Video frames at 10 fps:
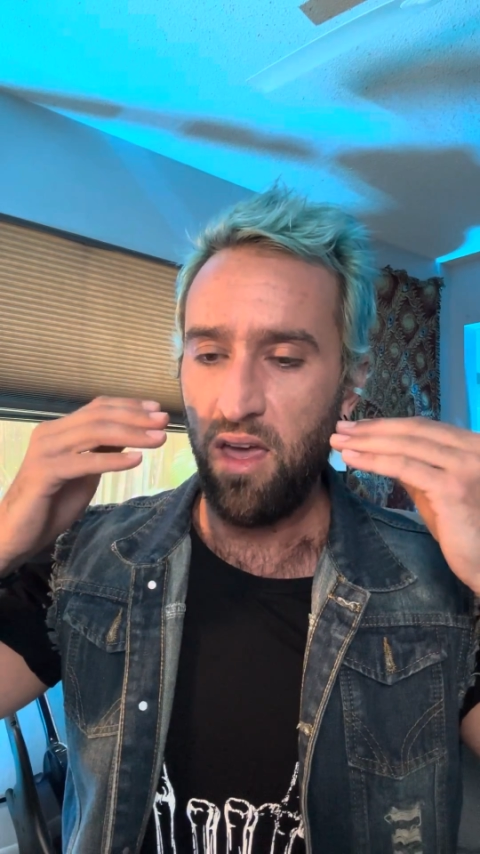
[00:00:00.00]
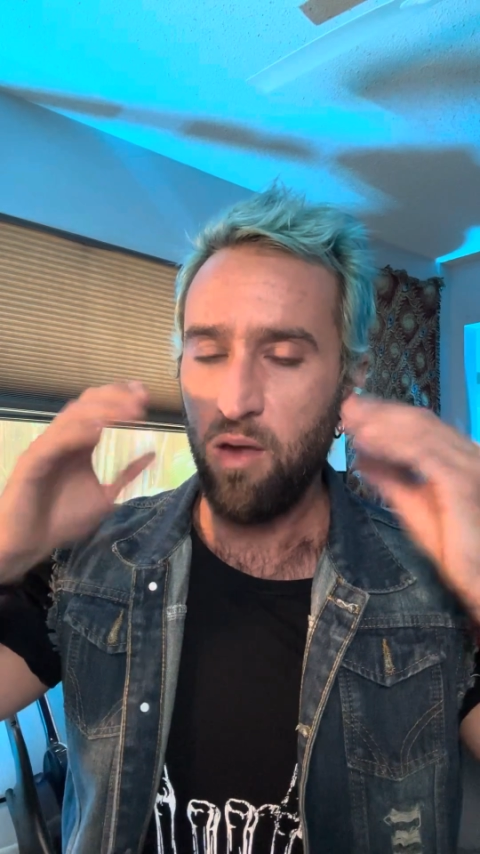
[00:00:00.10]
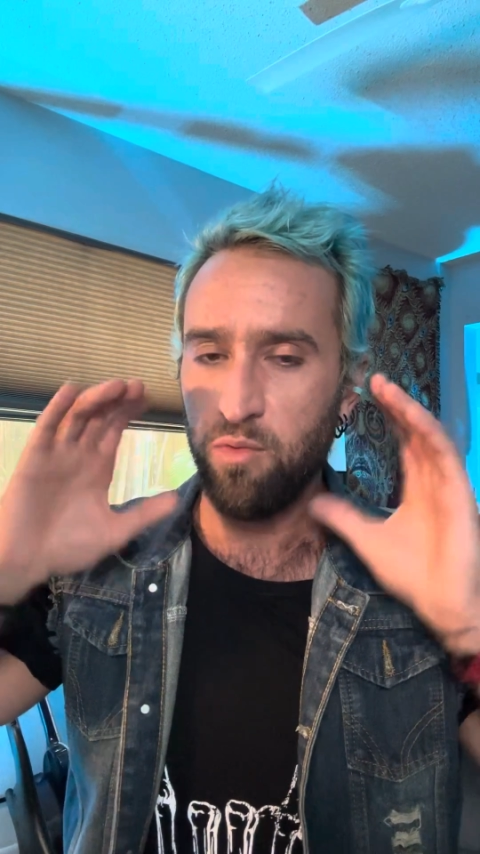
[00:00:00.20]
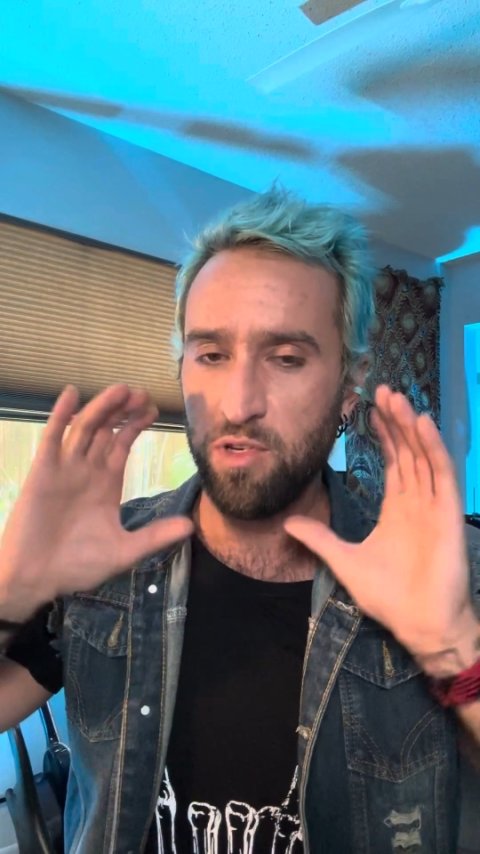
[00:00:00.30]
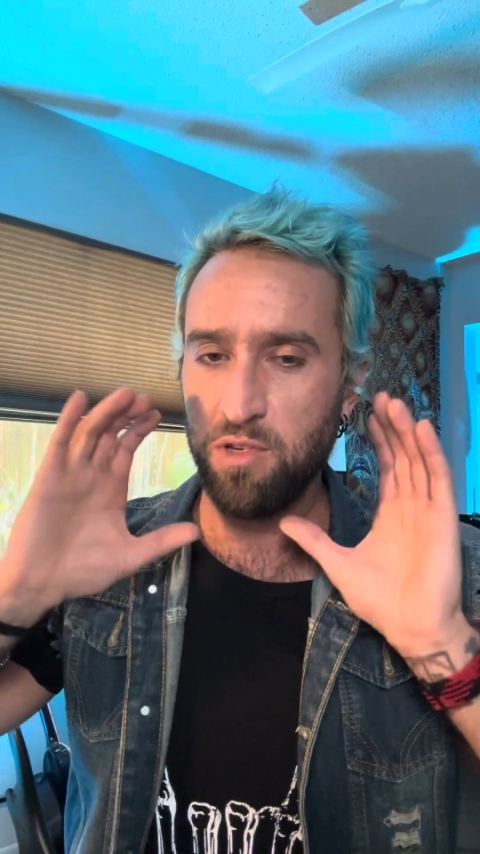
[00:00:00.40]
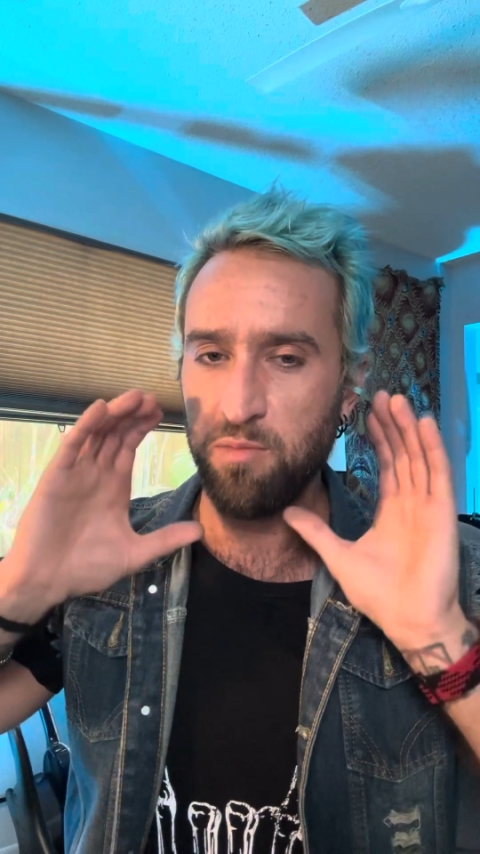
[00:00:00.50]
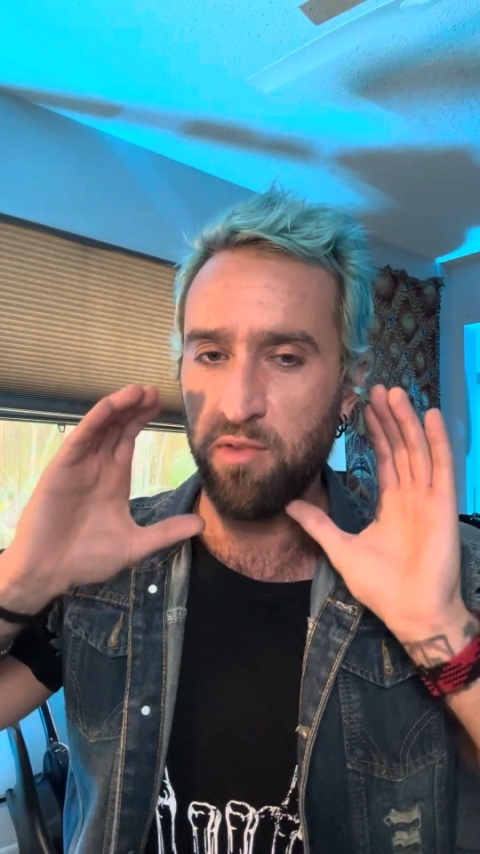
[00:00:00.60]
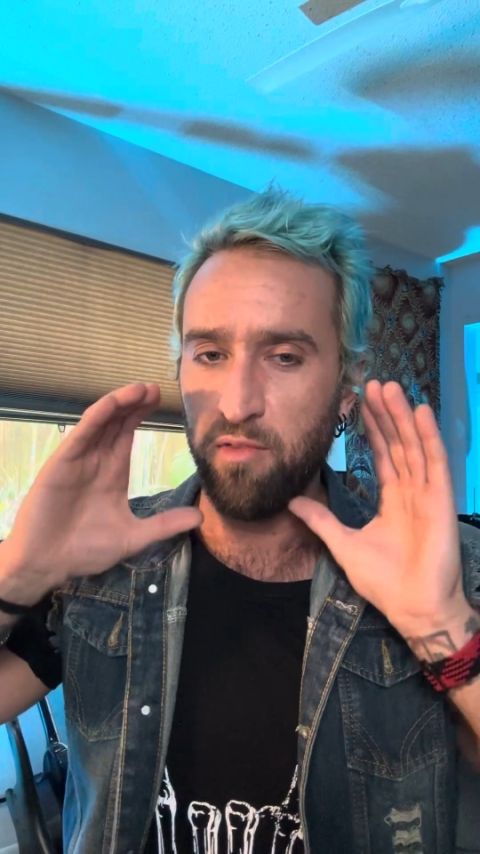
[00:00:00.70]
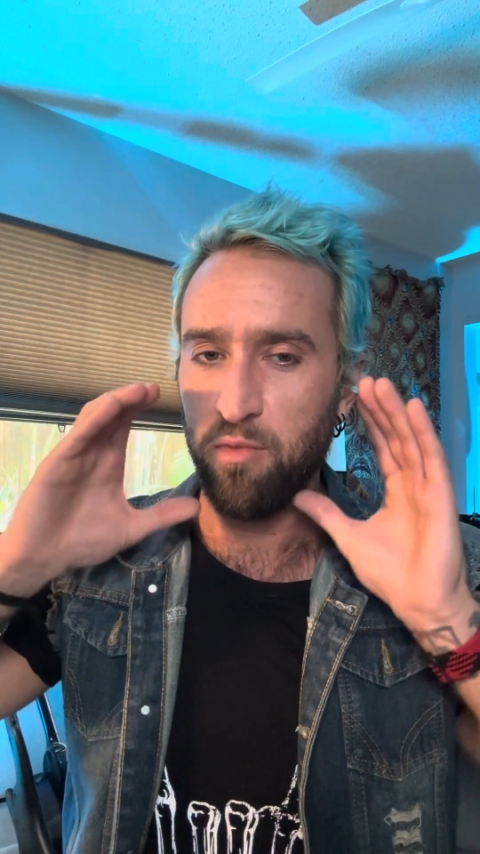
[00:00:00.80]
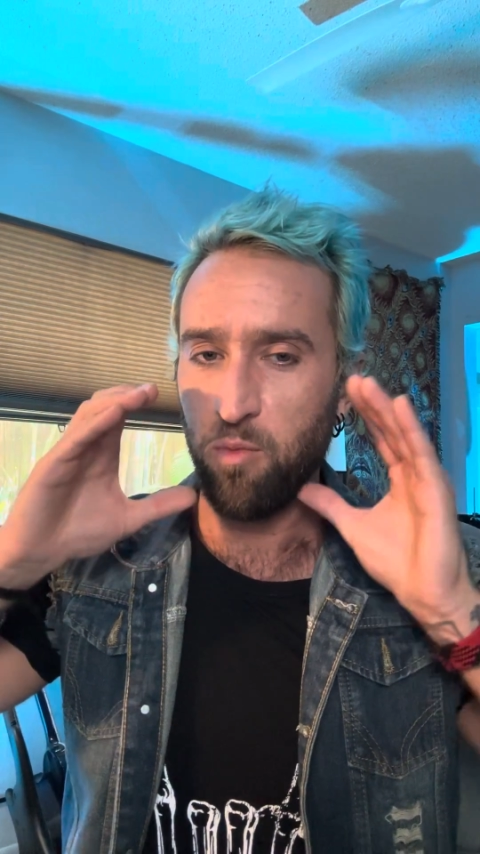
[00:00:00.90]
We're just
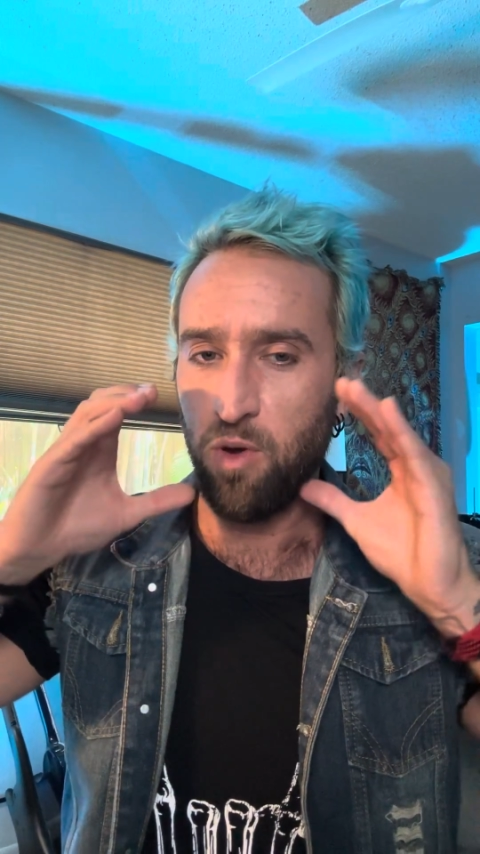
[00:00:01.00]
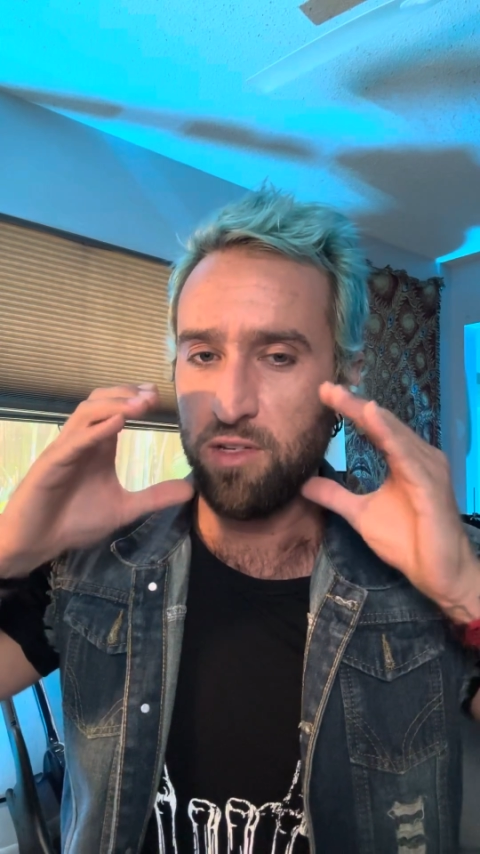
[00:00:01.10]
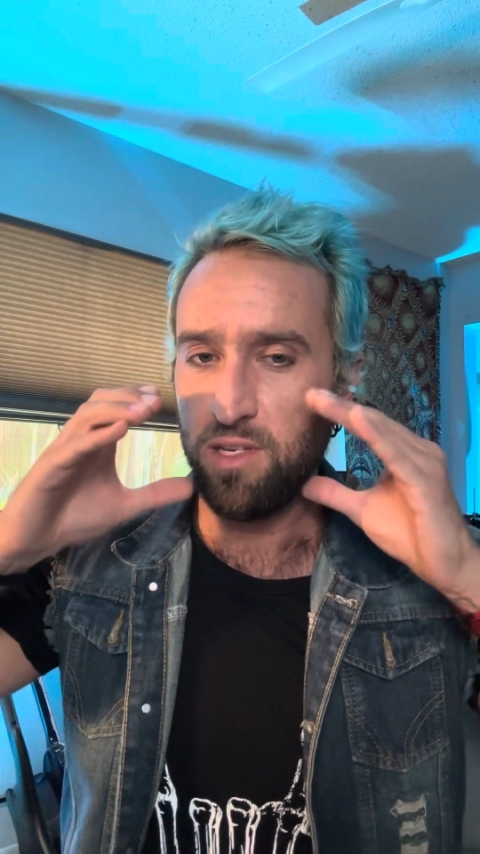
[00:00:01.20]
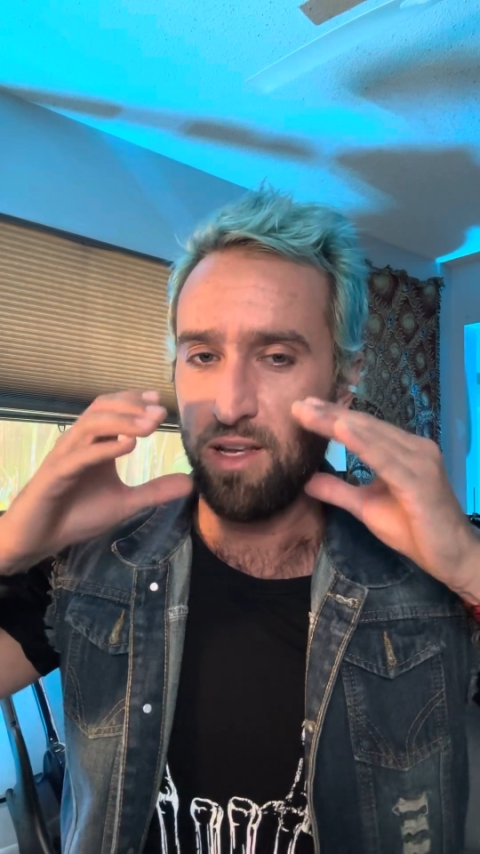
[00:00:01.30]
moving from one to the